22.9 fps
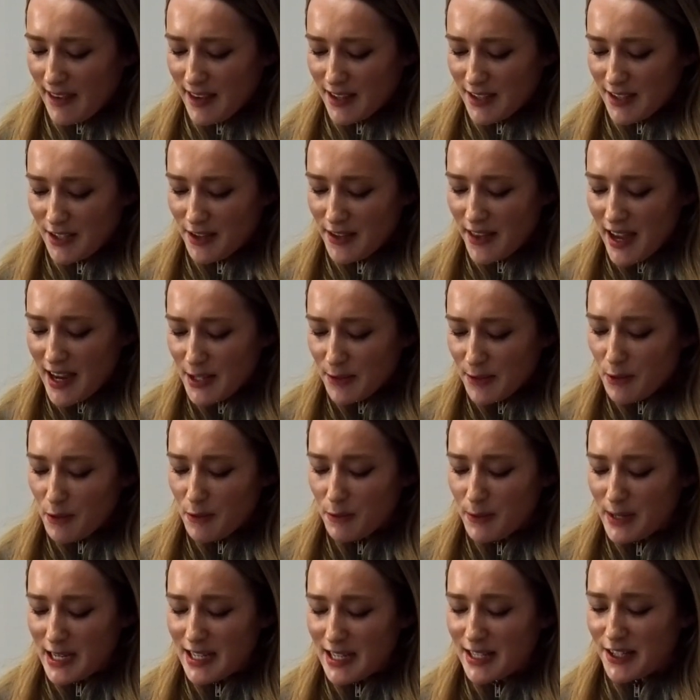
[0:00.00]
So that's what
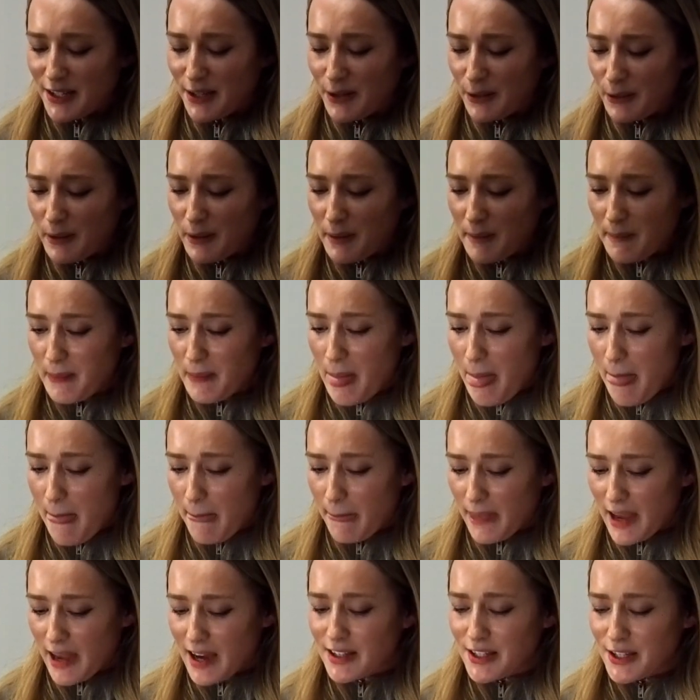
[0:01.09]
we do
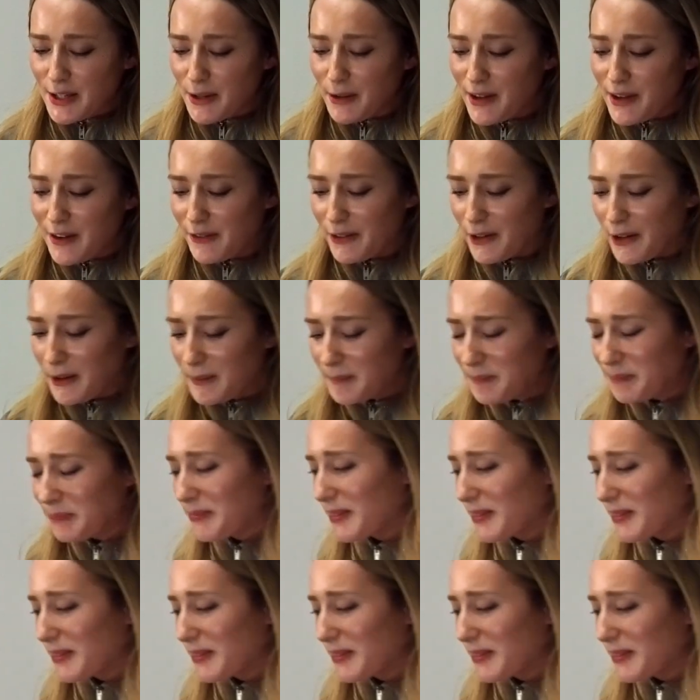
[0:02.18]
at So Evil.